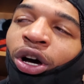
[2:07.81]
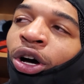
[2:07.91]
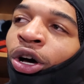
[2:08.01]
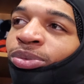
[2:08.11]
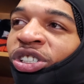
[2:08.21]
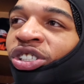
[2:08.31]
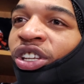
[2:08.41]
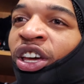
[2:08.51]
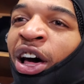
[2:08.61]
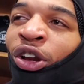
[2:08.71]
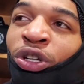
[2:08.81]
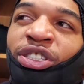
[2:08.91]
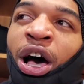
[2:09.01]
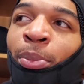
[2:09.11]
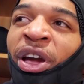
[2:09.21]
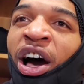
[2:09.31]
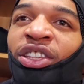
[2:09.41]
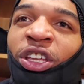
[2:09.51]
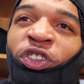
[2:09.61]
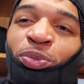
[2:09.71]
Um, just get out on top, make our
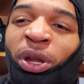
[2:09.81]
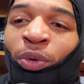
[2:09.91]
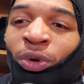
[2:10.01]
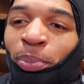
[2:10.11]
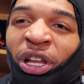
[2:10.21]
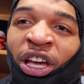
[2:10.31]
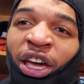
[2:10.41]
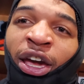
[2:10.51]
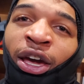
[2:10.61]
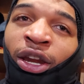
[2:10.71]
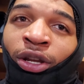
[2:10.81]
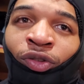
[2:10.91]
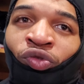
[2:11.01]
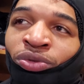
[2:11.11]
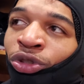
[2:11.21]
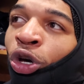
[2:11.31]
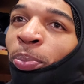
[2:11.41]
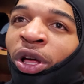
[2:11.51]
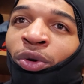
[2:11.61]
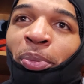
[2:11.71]
defense play with play ahead, and you know
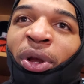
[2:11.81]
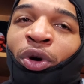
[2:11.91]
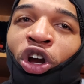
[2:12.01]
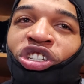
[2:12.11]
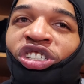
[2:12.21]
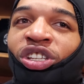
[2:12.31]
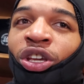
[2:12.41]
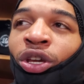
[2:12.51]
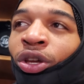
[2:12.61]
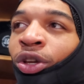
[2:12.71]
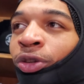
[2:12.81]
play with play with urgency.